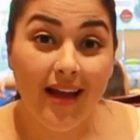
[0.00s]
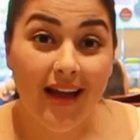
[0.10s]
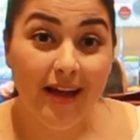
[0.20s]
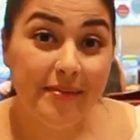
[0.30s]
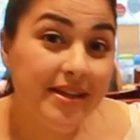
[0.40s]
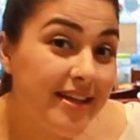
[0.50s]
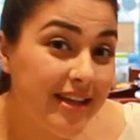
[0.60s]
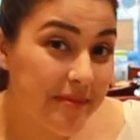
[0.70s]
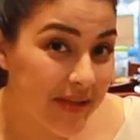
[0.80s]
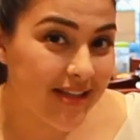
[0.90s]
I'm gonna
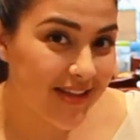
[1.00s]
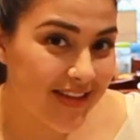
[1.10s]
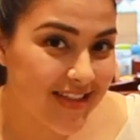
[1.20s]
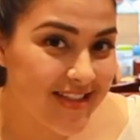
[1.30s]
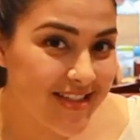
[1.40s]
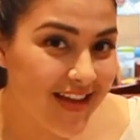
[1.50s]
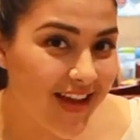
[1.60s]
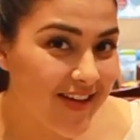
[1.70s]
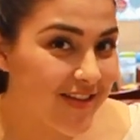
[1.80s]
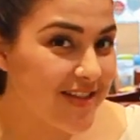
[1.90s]
keep eating this,
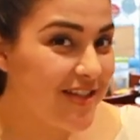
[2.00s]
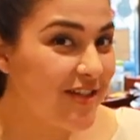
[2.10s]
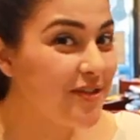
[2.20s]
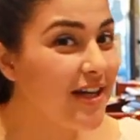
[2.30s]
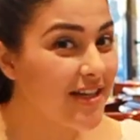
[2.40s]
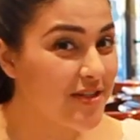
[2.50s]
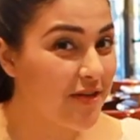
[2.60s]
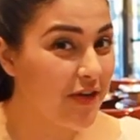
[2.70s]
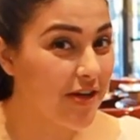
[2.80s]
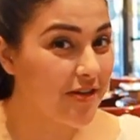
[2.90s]
and I'll see you guys
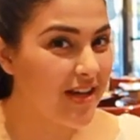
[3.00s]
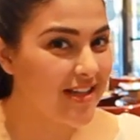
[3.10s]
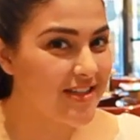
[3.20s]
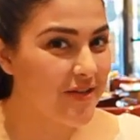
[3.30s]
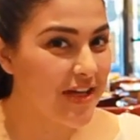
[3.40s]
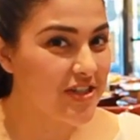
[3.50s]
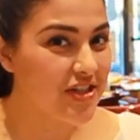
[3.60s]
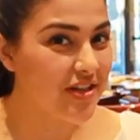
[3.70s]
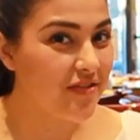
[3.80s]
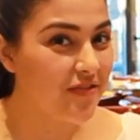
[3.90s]
over at our next
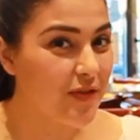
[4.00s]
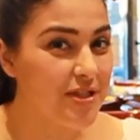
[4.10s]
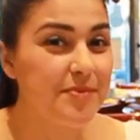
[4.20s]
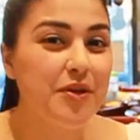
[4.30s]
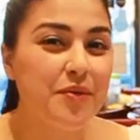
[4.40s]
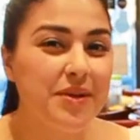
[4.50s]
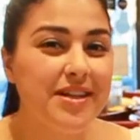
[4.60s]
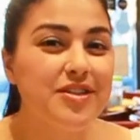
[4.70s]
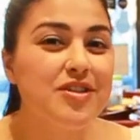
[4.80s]
location for some Korean